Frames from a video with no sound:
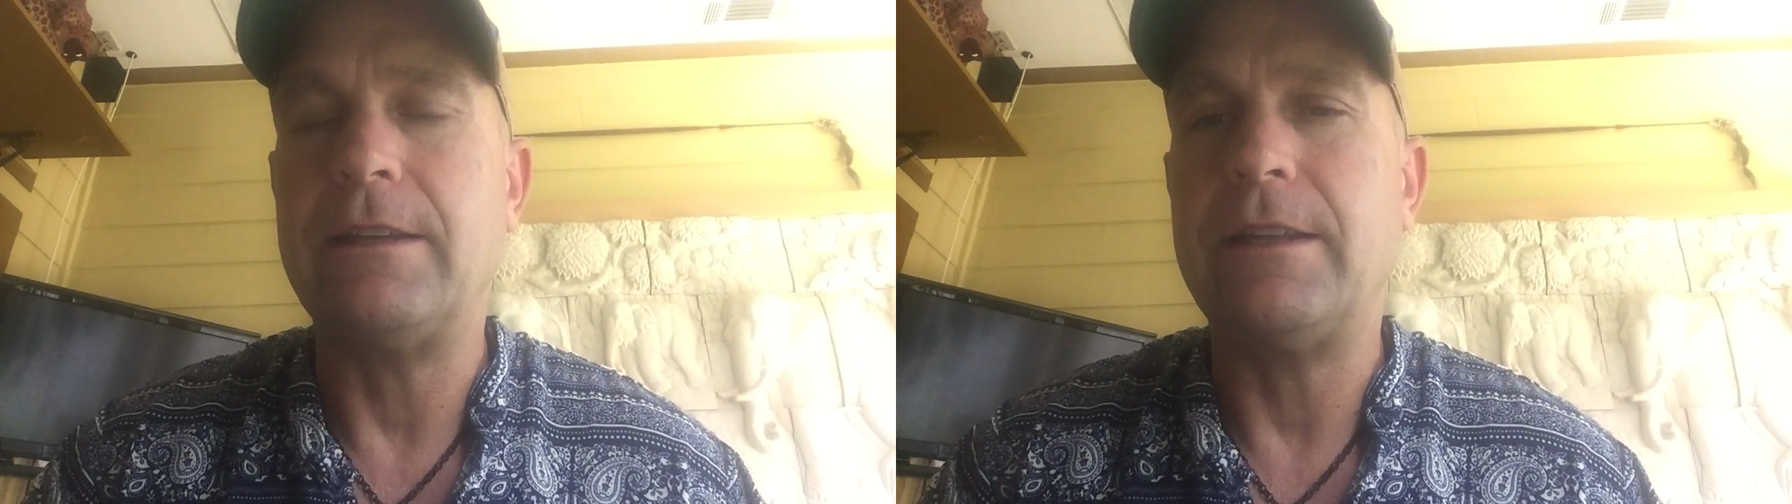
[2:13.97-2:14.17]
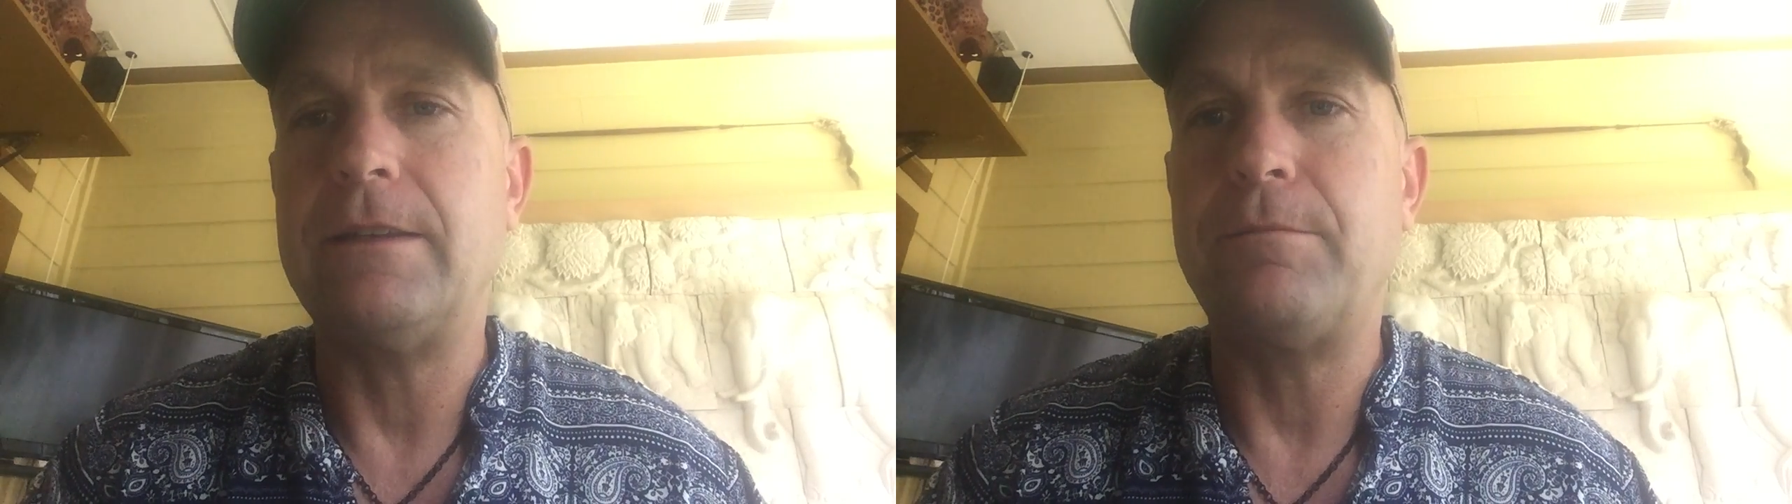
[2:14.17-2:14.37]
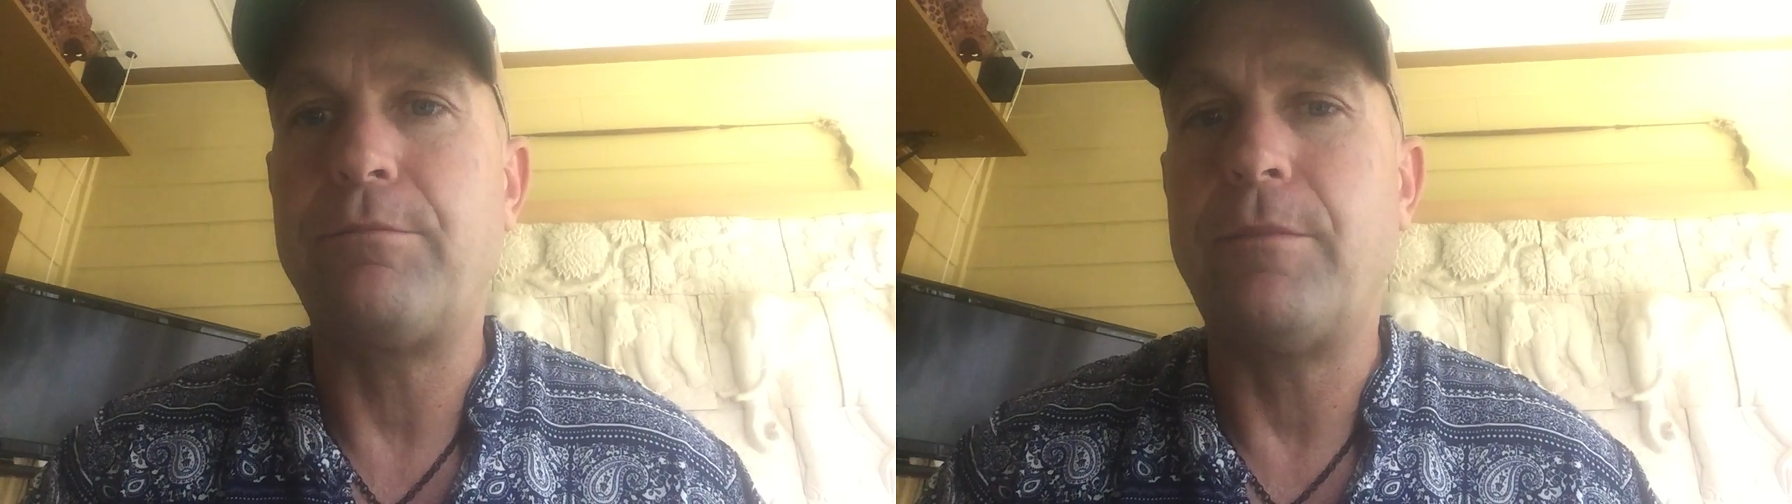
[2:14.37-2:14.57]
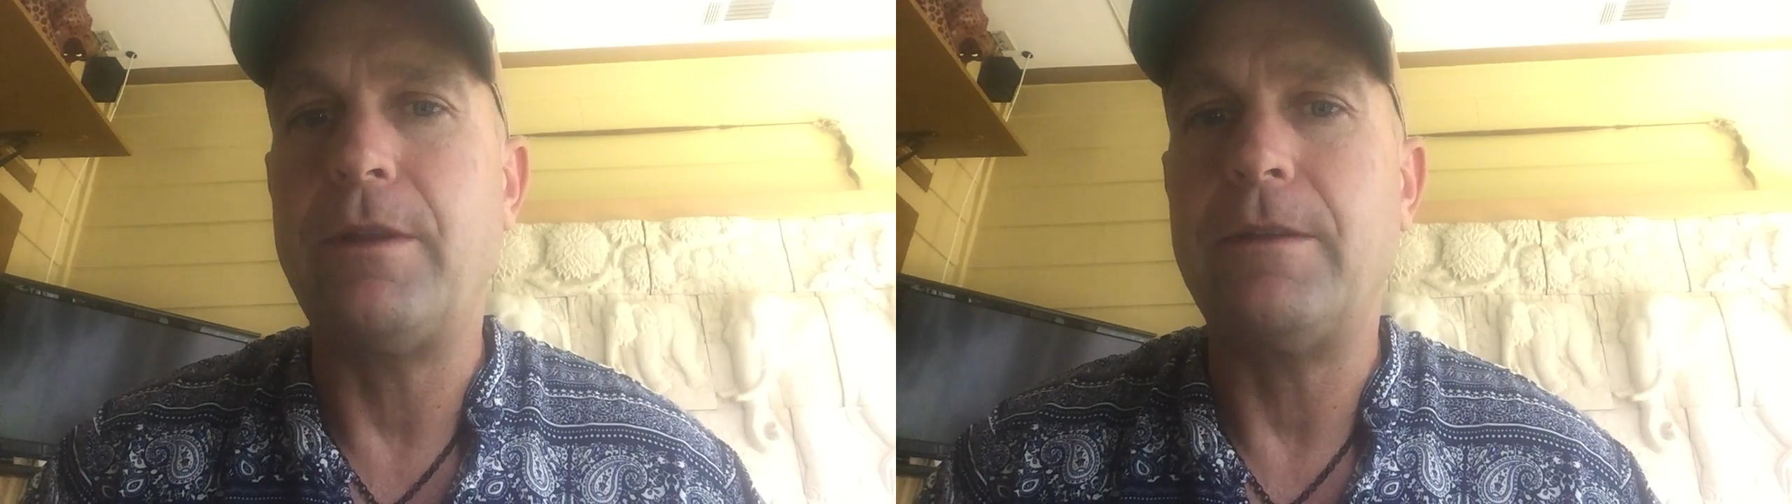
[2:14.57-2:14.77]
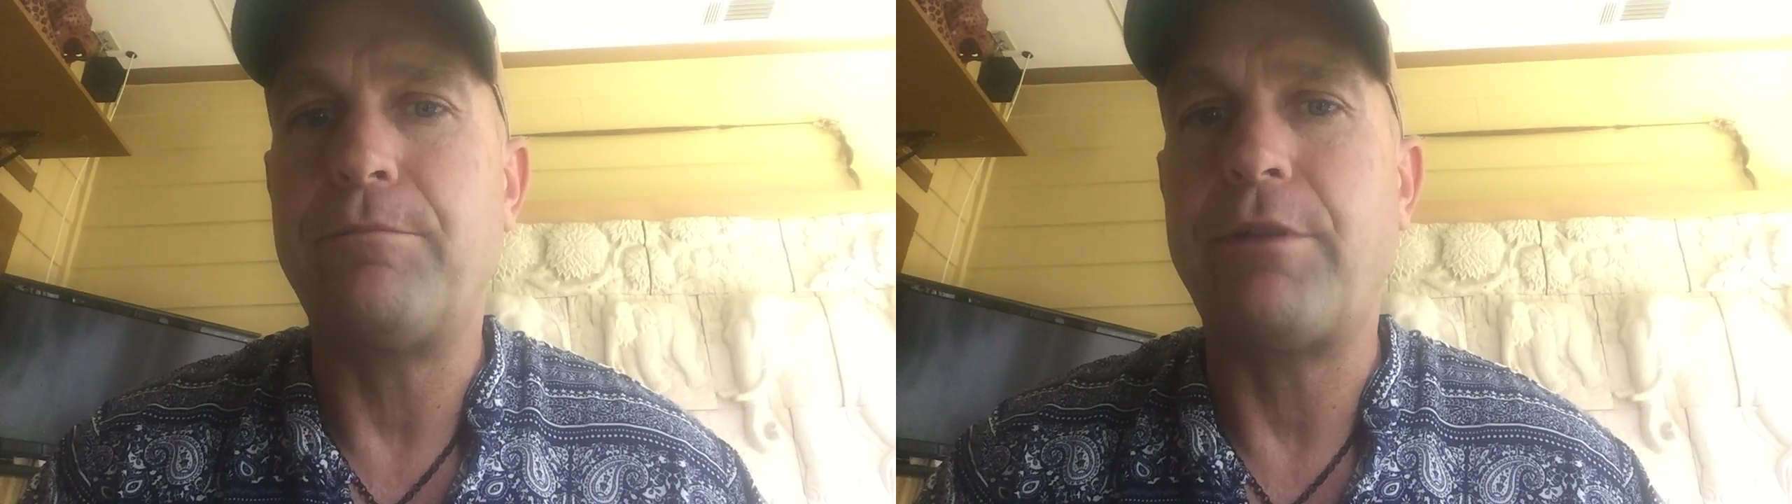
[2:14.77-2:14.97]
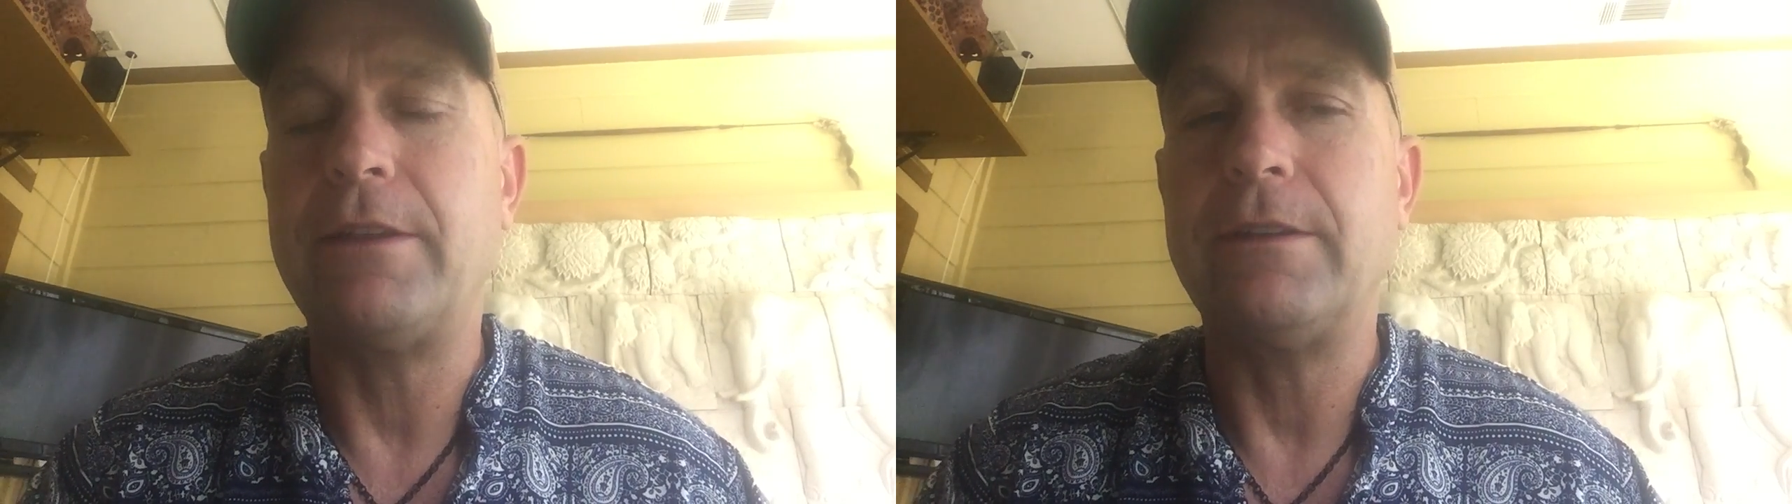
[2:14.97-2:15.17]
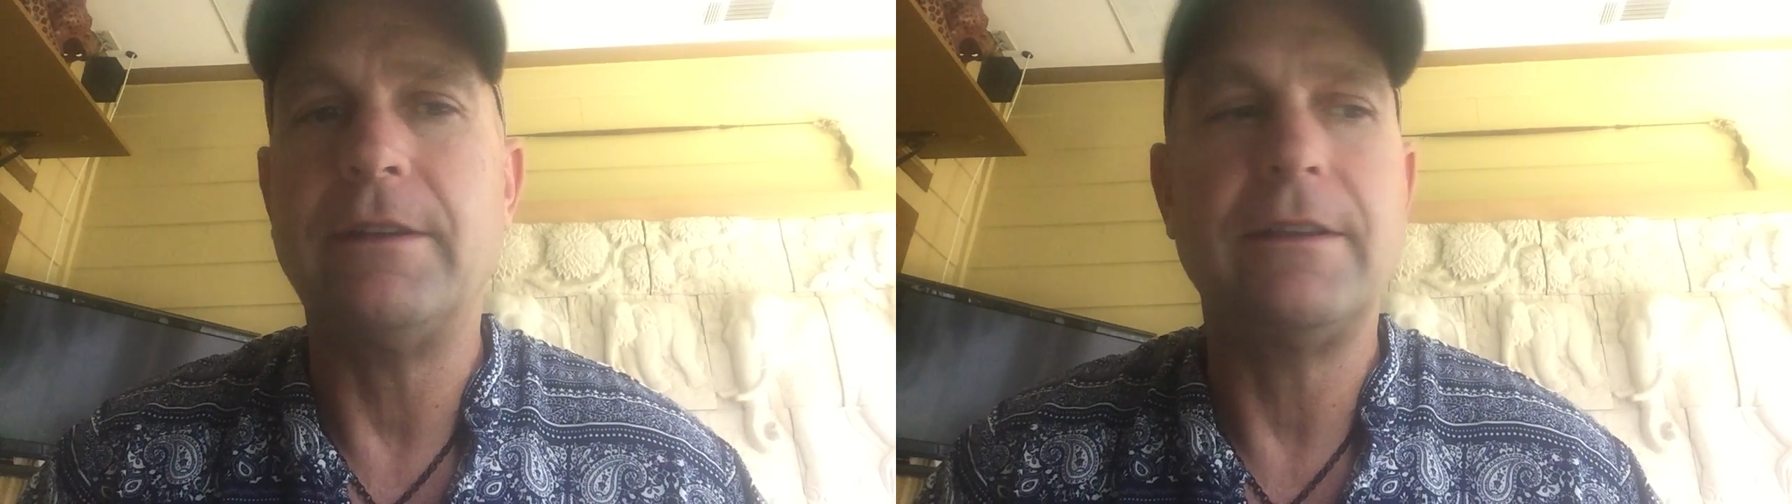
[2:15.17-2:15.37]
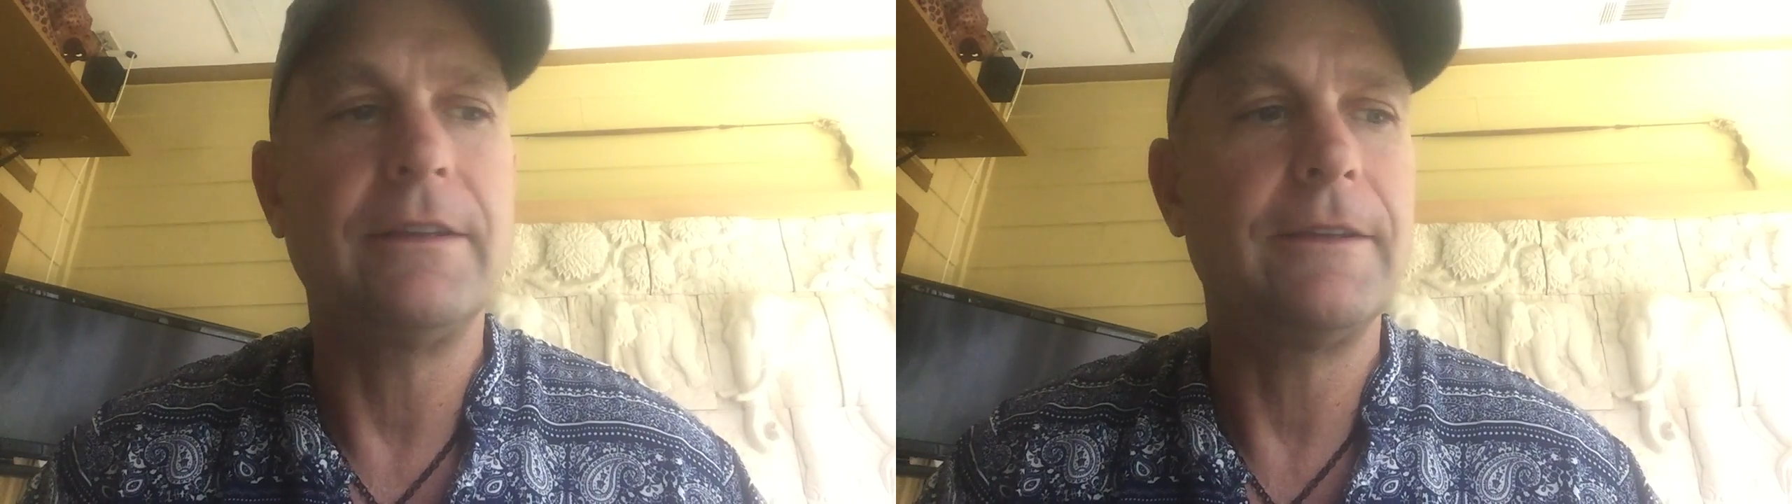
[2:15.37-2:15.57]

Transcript: and printed